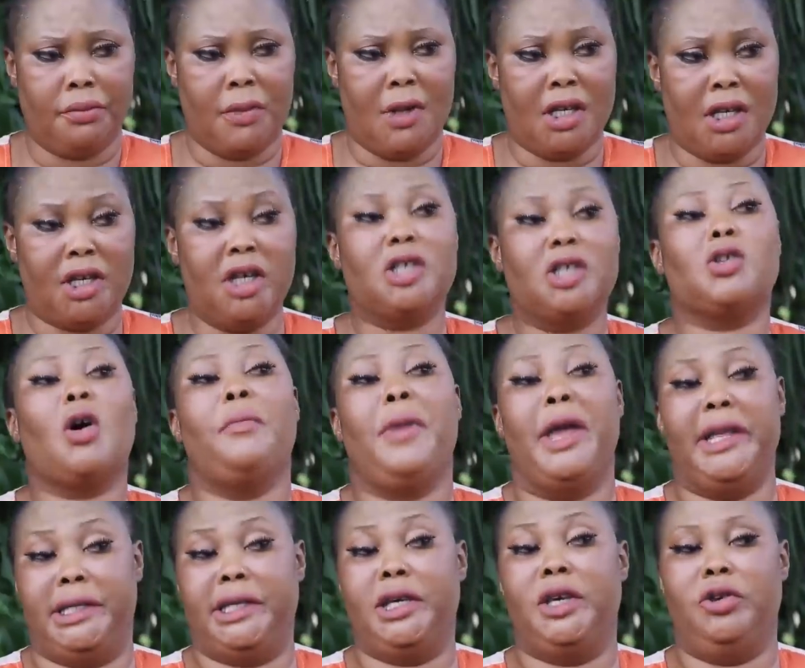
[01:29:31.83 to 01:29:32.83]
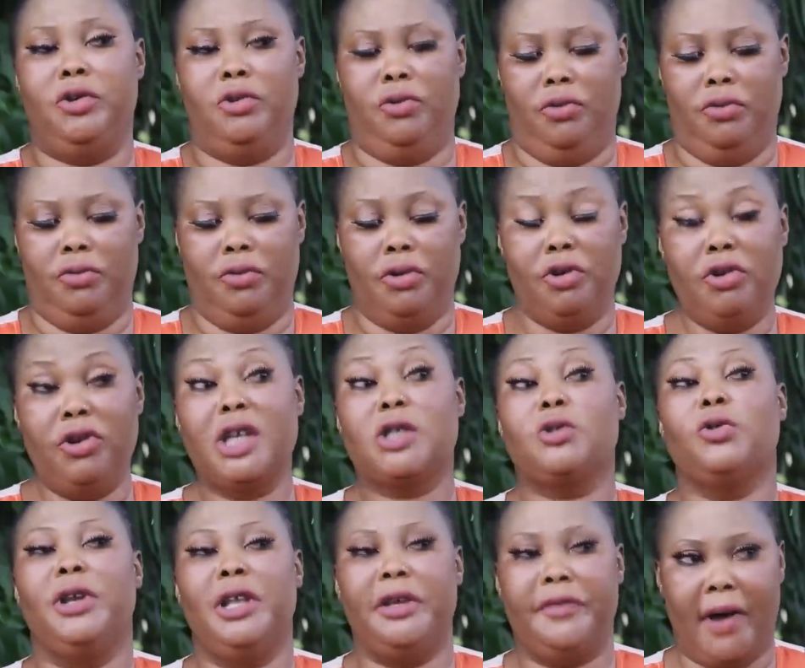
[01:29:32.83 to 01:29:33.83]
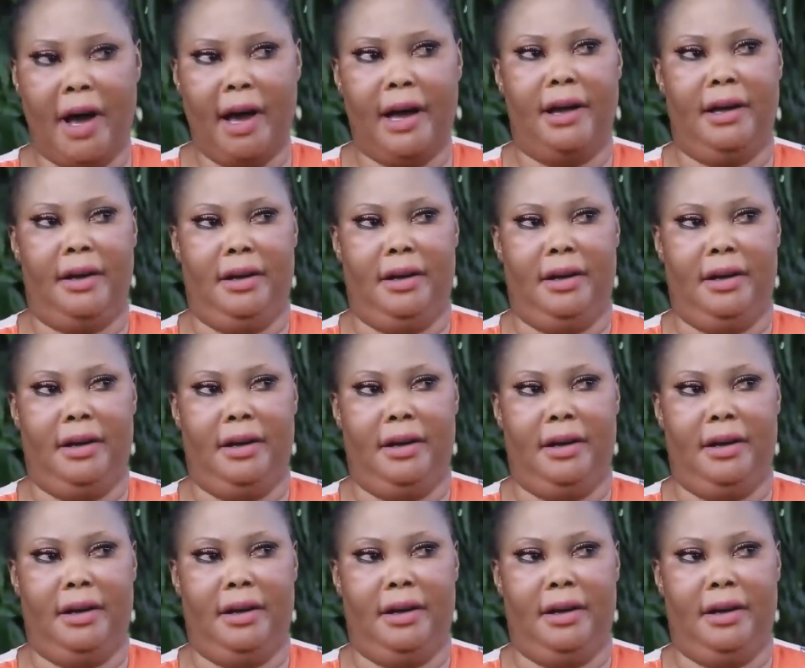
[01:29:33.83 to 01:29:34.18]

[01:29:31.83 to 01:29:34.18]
She is tormenting you. You need to leave her.